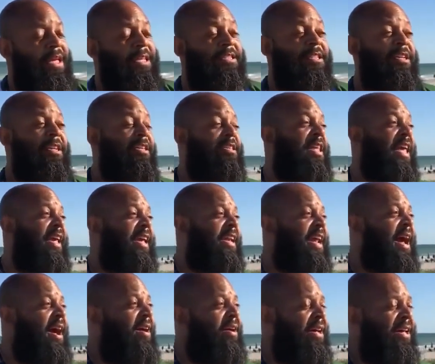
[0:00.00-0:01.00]
It's a good
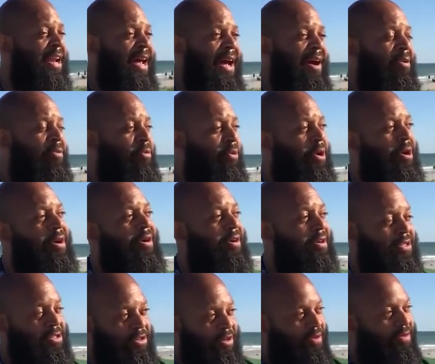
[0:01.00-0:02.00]
thing in our in our
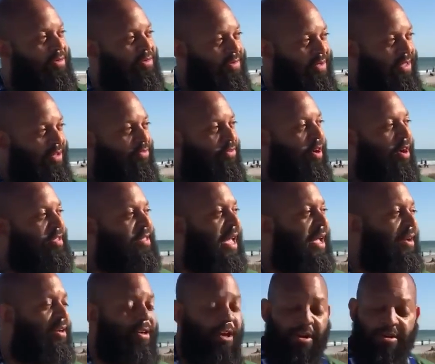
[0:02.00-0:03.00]
world, you know, as far
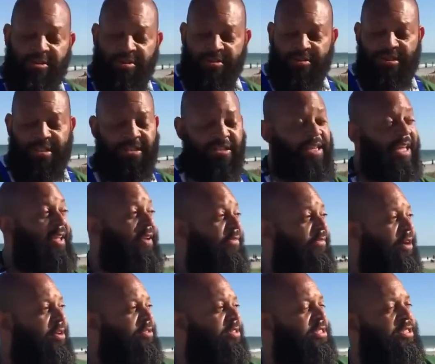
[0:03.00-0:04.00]
as our culture, to say
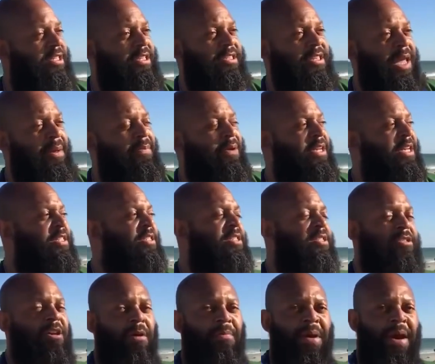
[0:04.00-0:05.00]
a virgin is a good thing. But
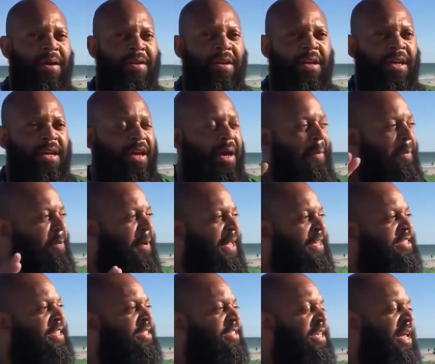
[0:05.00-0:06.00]
this is talking about a
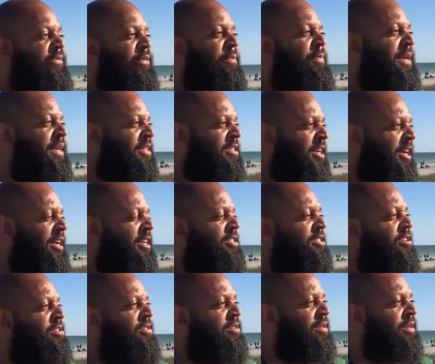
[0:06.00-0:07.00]
place that's never been
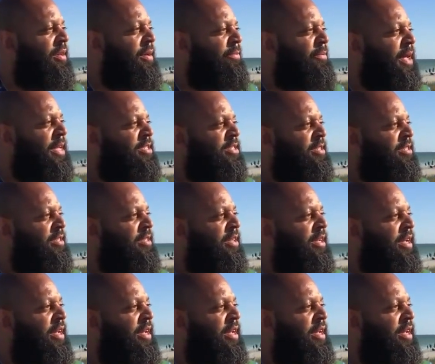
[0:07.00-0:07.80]
touched, basically.